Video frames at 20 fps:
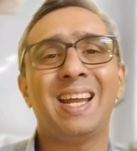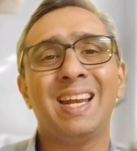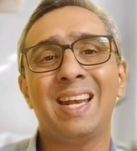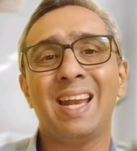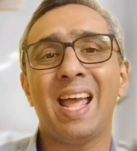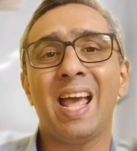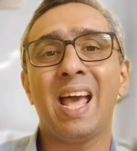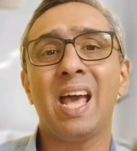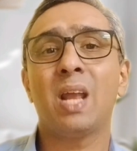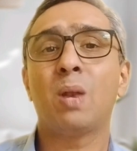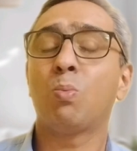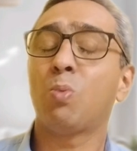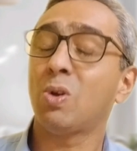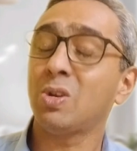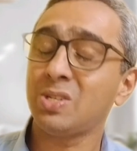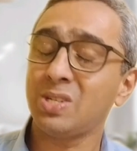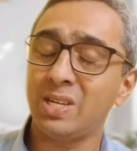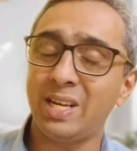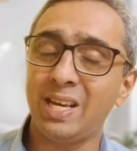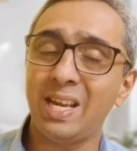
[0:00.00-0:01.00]
and air
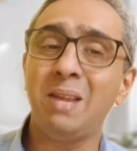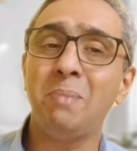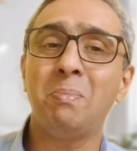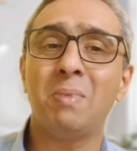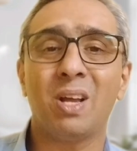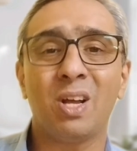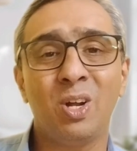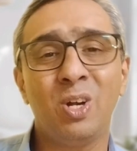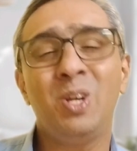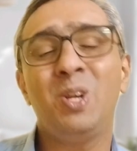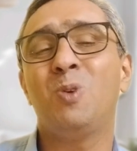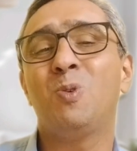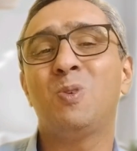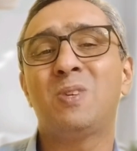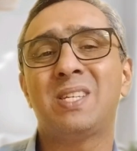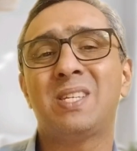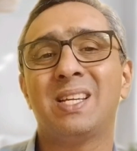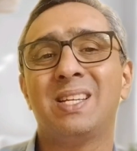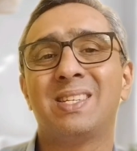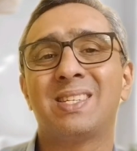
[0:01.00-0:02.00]
was deemed a
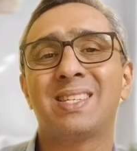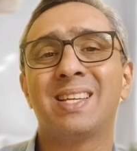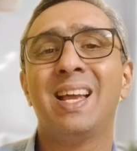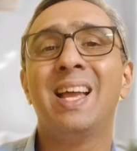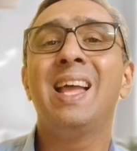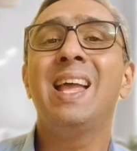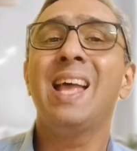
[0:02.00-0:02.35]
nuisance